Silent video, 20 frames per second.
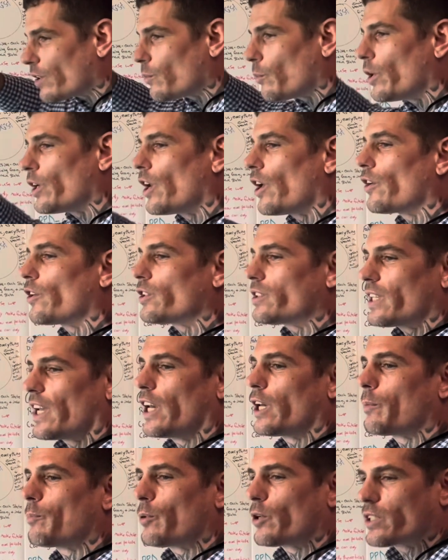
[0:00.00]
when
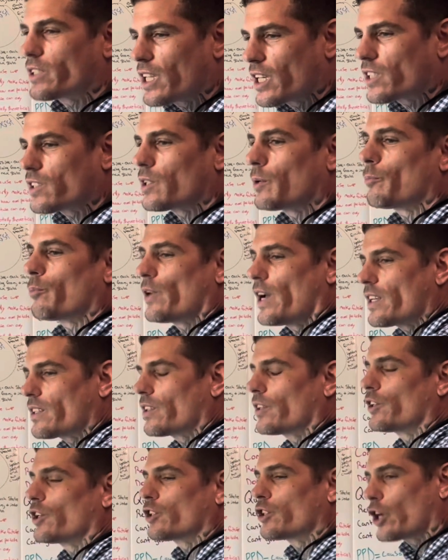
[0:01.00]
understanding persistent
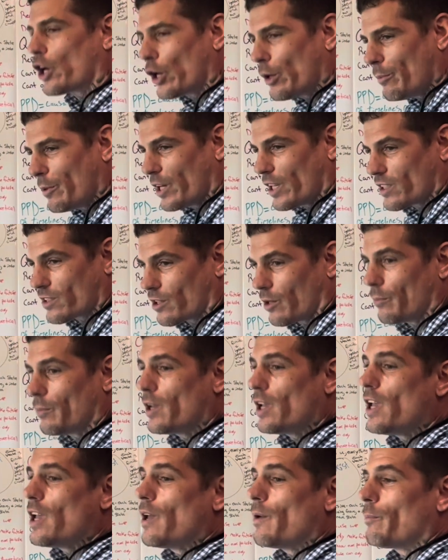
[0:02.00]
present determinism,
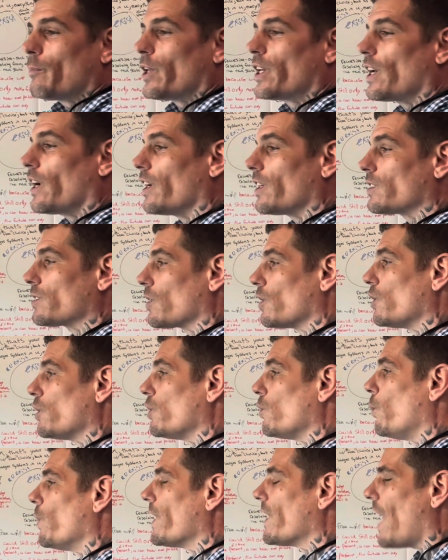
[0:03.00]
because
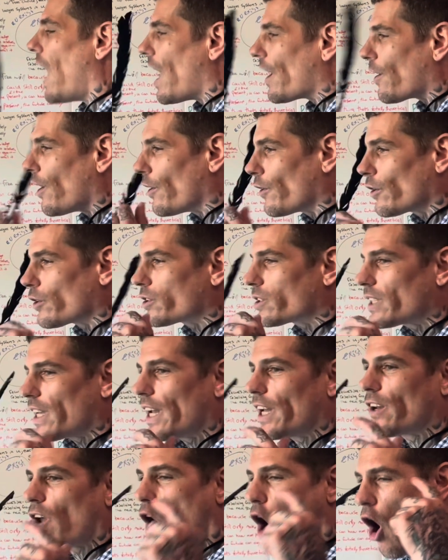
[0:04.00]
we got to
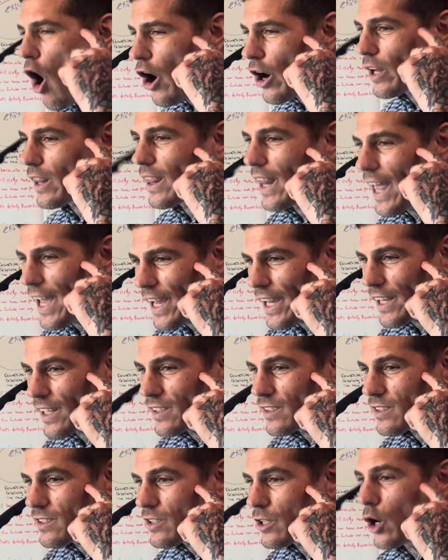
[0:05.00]
understand our
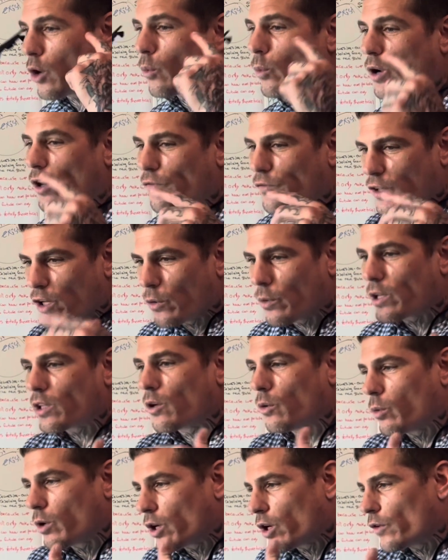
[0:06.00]
lens that we're viewing the
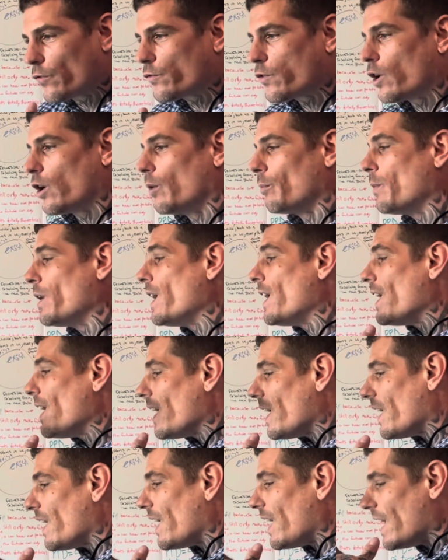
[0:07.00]
world from
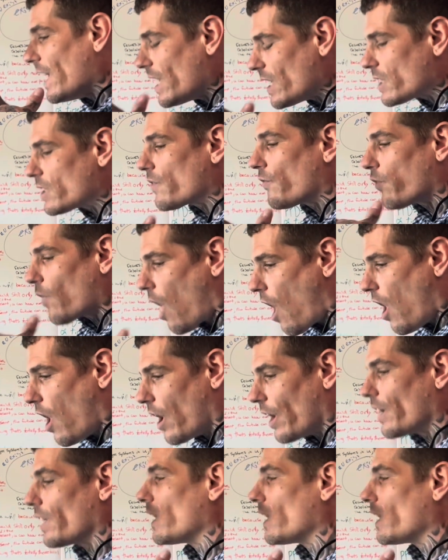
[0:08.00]
is flawed,